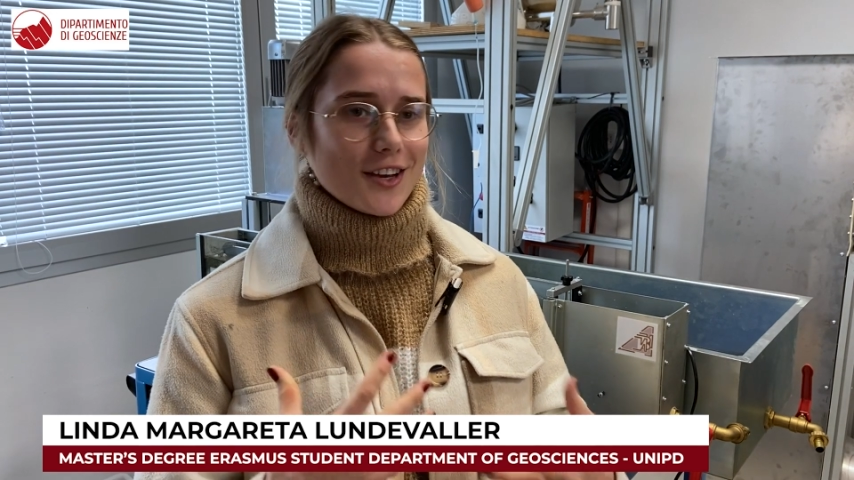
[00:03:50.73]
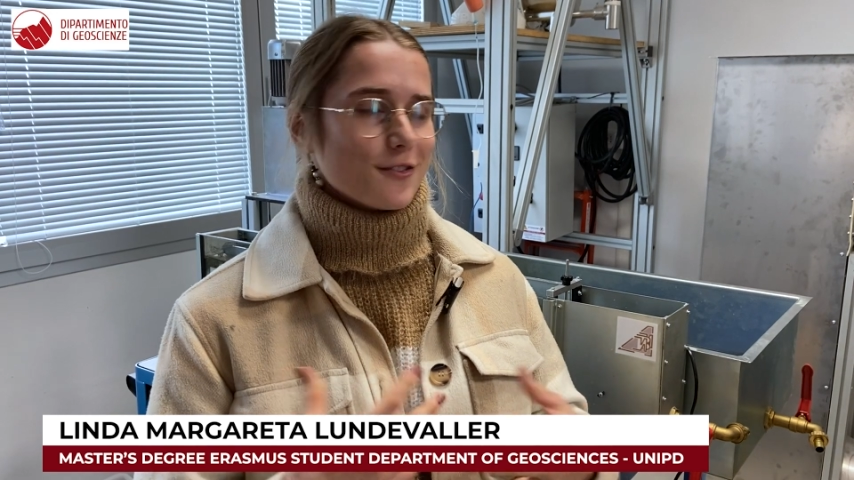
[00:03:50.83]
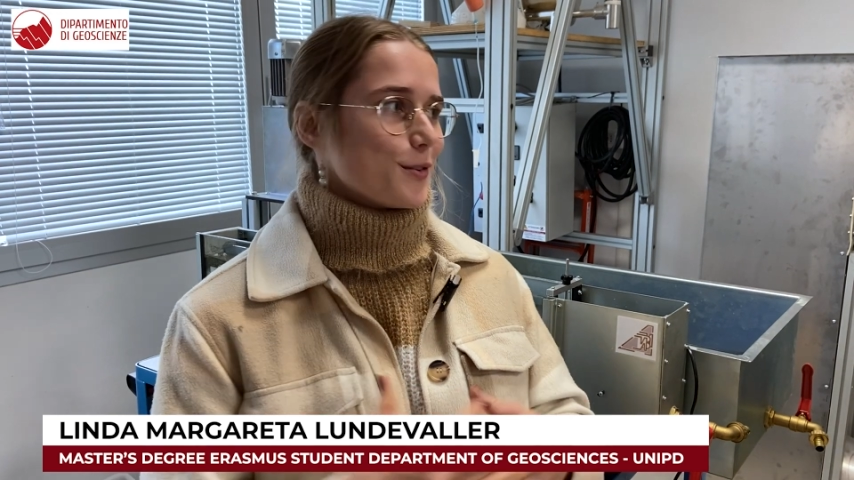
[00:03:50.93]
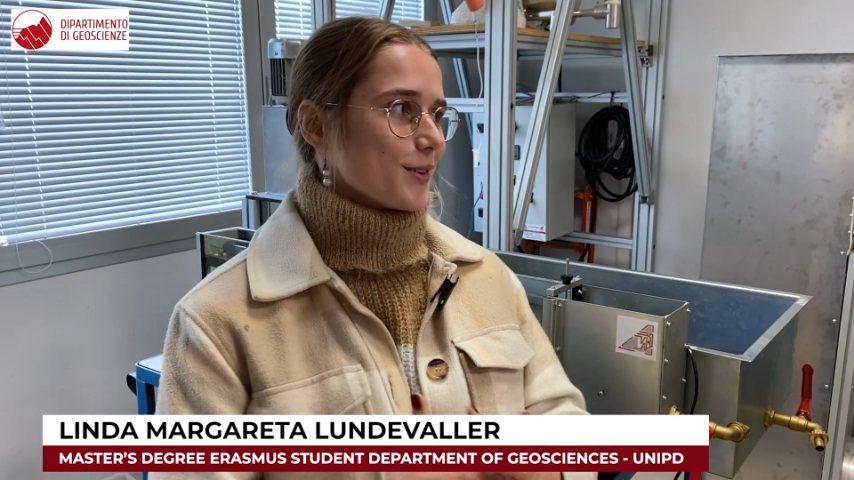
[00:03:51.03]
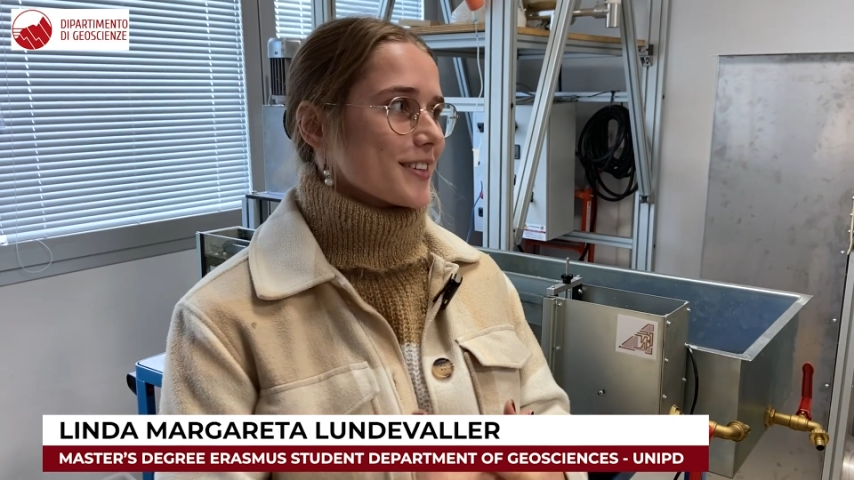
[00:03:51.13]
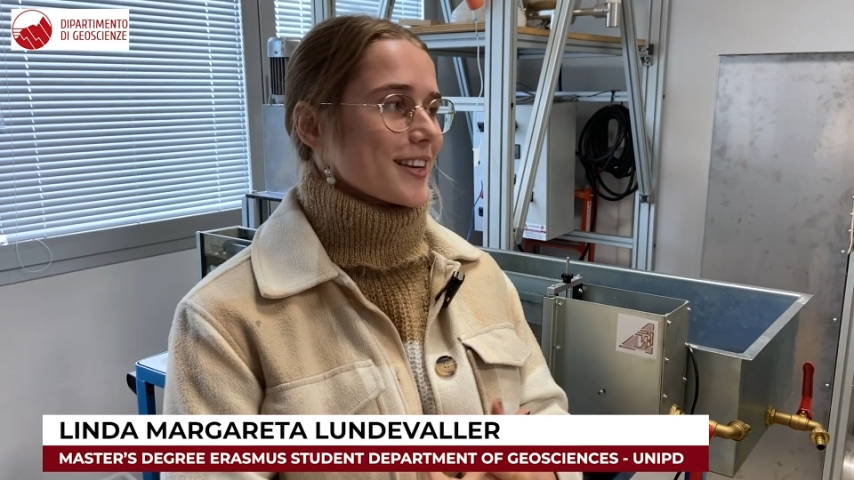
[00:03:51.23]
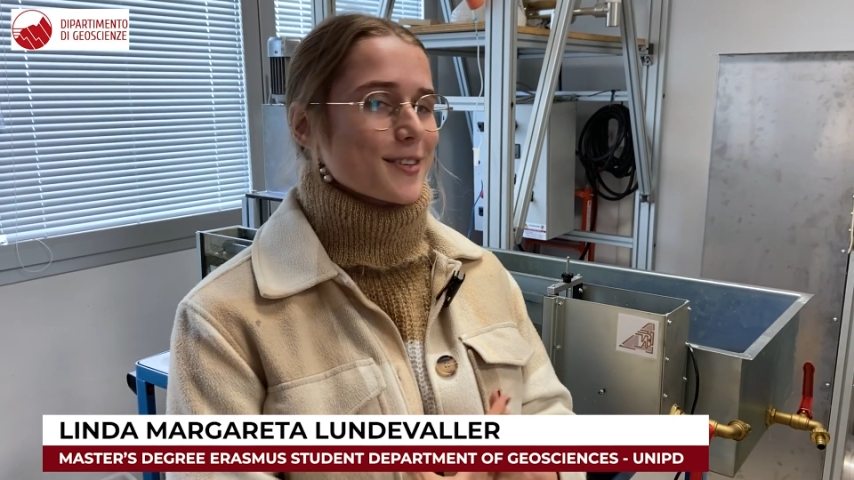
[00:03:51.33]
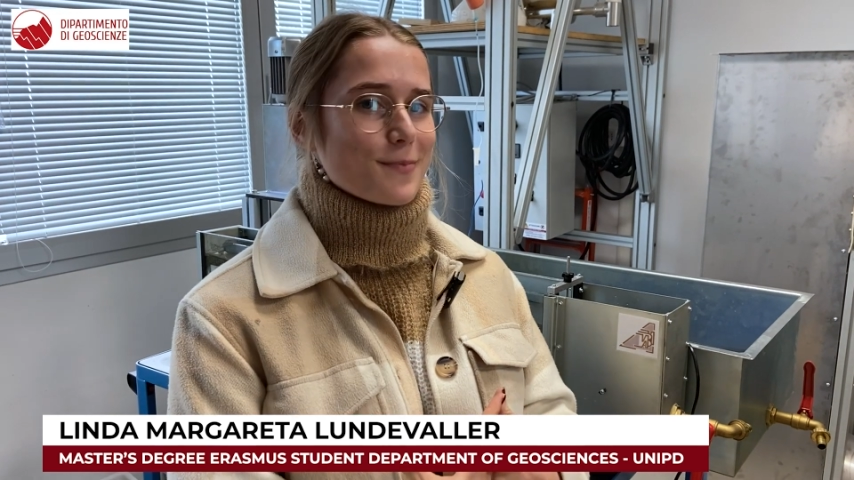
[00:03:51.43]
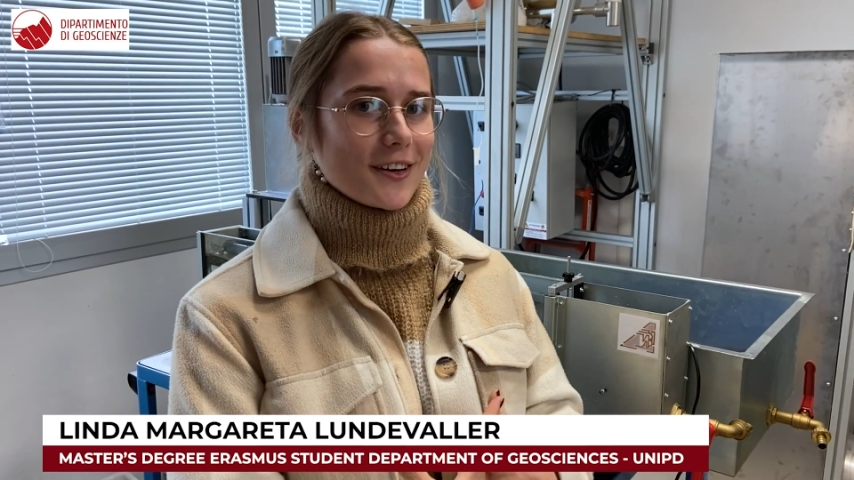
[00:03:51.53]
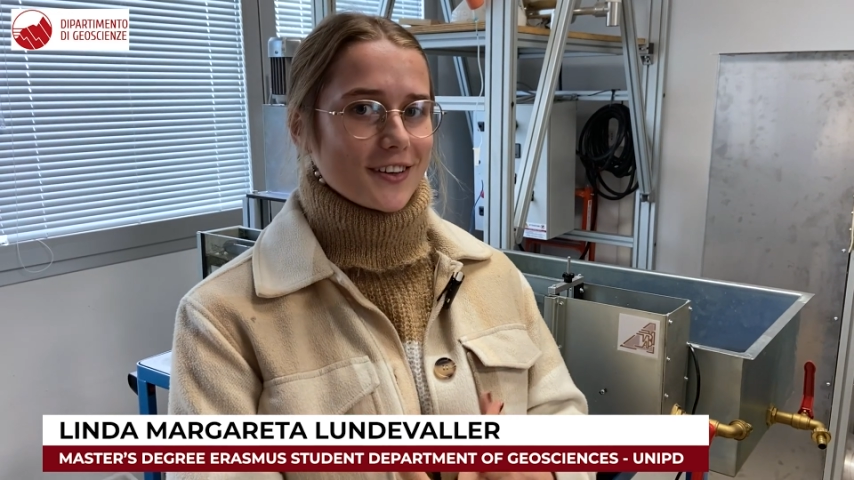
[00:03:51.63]
through this
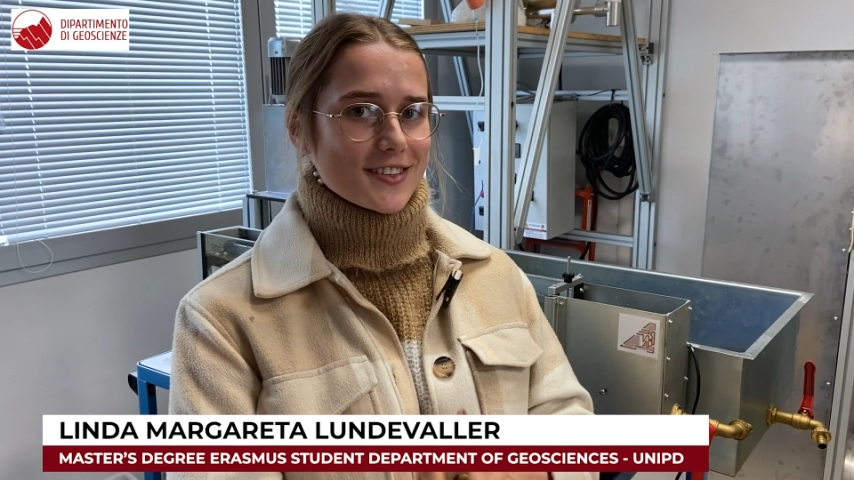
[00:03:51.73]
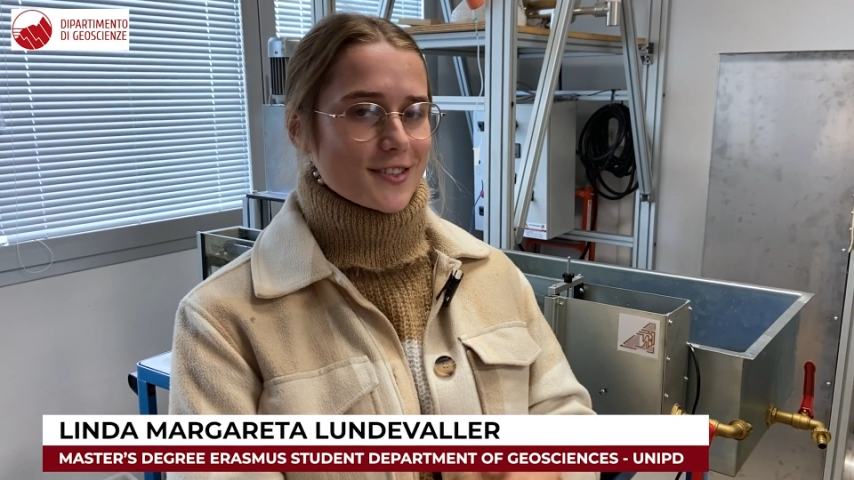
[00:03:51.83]
experience.